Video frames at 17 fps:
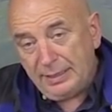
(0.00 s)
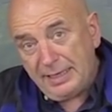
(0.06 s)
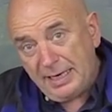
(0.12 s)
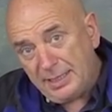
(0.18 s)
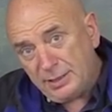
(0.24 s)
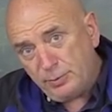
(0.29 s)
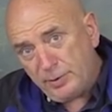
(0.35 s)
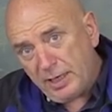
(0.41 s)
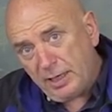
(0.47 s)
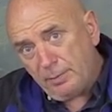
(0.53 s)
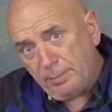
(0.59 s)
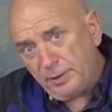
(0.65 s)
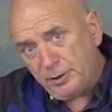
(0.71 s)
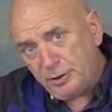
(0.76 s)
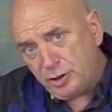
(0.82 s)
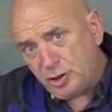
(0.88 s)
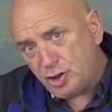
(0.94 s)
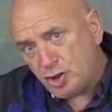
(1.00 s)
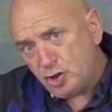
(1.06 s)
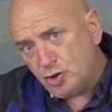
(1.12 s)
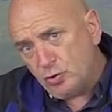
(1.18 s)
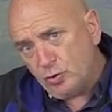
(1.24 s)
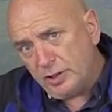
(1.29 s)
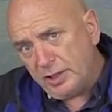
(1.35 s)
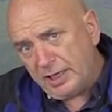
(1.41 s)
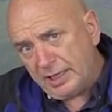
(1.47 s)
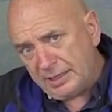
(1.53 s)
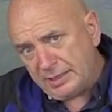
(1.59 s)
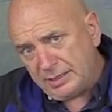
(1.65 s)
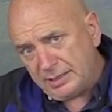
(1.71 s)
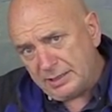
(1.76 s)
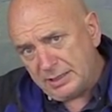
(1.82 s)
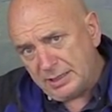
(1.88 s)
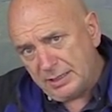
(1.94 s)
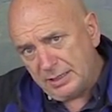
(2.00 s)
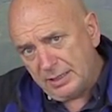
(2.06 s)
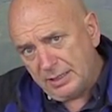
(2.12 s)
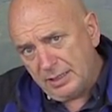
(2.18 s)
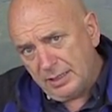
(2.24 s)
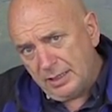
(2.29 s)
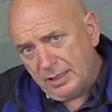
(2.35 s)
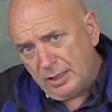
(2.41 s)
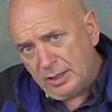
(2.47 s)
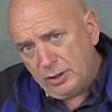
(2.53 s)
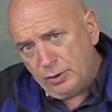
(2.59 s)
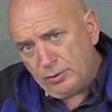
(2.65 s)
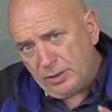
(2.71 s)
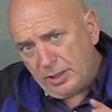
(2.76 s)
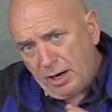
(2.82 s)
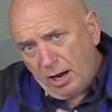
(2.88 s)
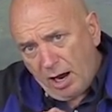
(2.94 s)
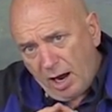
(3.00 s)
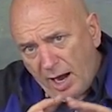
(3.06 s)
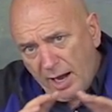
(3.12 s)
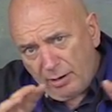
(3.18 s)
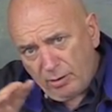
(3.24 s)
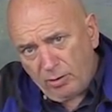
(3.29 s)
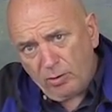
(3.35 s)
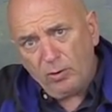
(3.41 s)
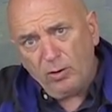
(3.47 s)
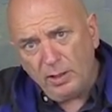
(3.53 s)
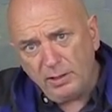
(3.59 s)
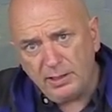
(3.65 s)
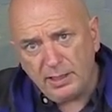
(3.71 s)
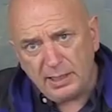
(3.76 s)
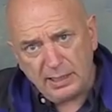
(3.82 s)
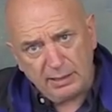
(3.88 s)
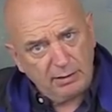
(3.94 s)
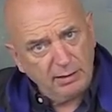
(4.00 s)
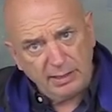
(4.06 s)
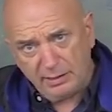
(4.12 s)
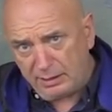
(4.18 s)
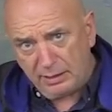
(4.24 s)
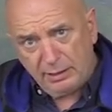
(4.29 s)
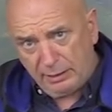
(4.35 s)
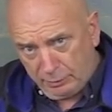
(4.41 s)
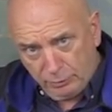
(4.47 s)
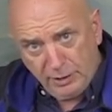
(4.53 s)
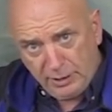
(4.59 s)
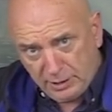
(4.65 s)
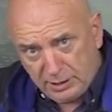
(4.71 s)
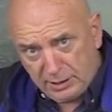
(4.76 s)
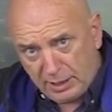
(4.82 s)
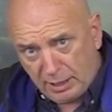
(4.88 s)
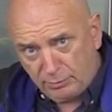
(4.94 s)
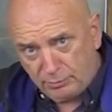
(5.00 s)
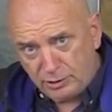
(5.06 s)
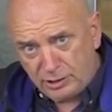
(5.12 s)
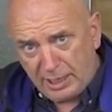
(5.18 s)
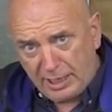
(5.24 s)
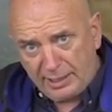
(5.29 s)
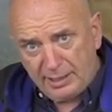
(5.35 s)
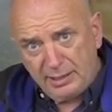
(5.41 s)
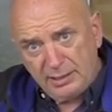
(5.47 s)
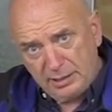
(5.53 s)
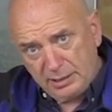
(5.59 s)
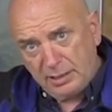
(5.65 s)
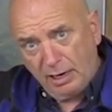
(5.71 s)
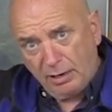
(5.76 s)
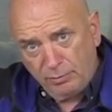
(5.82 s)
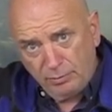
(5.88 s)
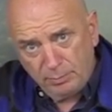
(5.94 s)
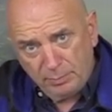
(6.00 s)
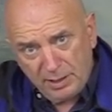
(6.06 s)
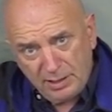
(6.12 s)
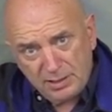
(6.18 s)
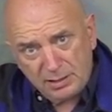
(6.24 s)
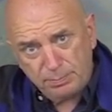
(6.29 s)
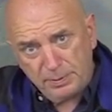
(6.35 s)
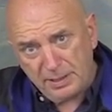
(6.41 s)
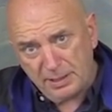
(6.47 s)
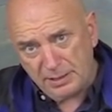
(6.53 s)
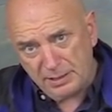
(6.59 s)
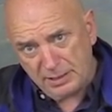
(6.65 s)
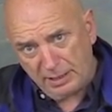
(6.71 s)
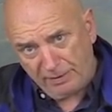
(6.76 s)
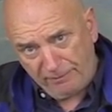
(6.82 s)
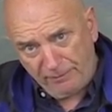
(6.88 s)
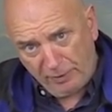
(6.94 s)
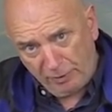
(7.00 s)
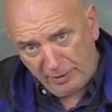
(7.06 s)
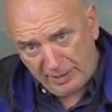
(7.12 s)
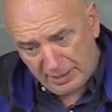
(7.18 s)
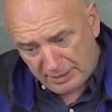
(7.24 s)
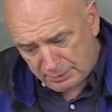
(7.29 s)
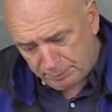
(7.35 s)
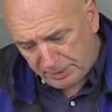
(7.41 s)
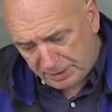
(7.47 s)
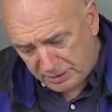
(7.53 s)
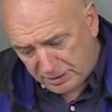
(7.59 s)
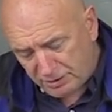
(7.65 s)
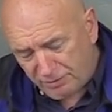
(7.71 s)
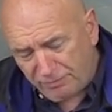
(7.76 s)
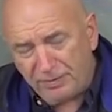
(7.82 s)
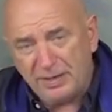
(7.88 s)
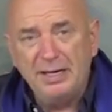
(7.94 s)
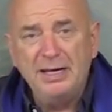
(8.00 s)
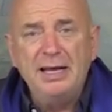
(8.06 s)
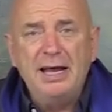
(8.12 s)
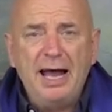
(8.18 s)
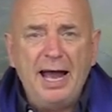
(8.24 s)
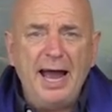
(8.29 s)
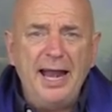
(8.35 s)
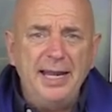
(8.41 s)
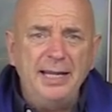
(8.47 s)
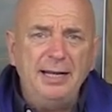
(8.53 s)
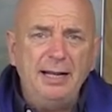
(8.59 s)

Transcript: Then as we get up onto the snow and ice, you can hire all of the gear, including the down jacket, the down mitts, because they're fairly expensive, and